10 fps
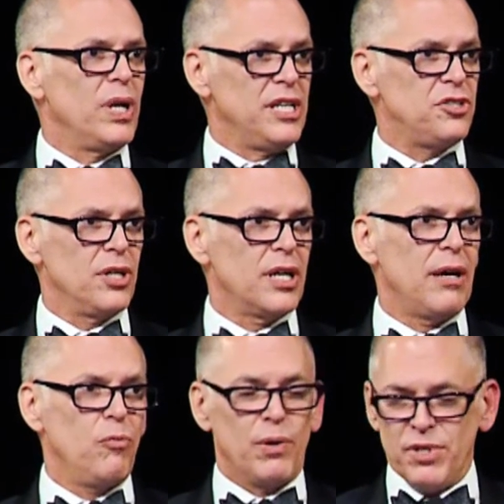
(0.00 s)
he shook,
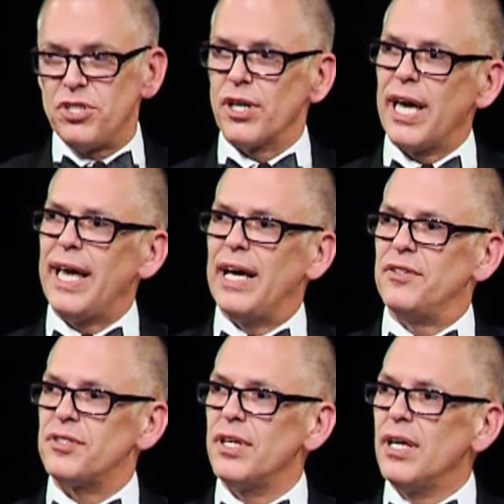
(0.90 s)
when we shook
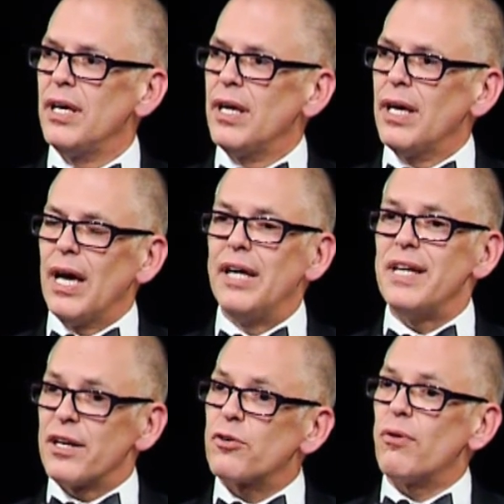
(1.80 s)
hands, and
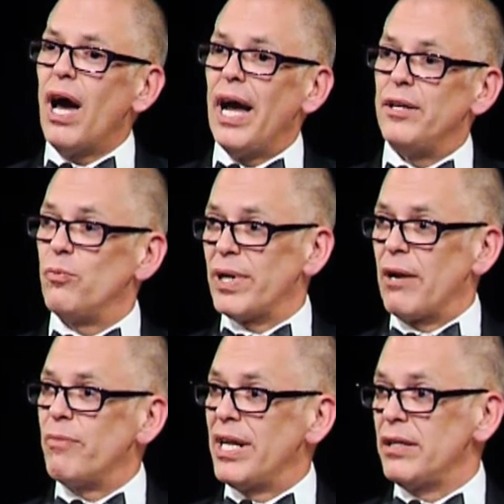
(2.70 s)
I cried when I
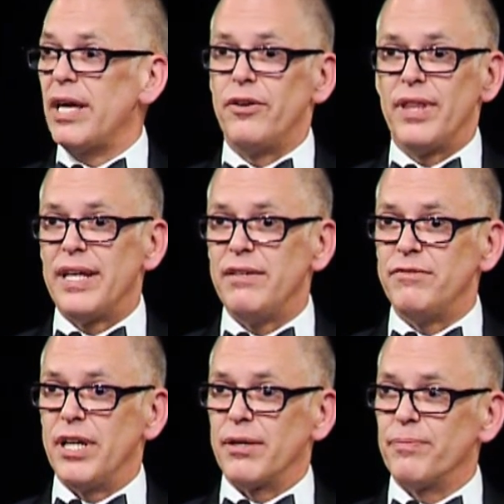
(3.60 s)
read it later that evening.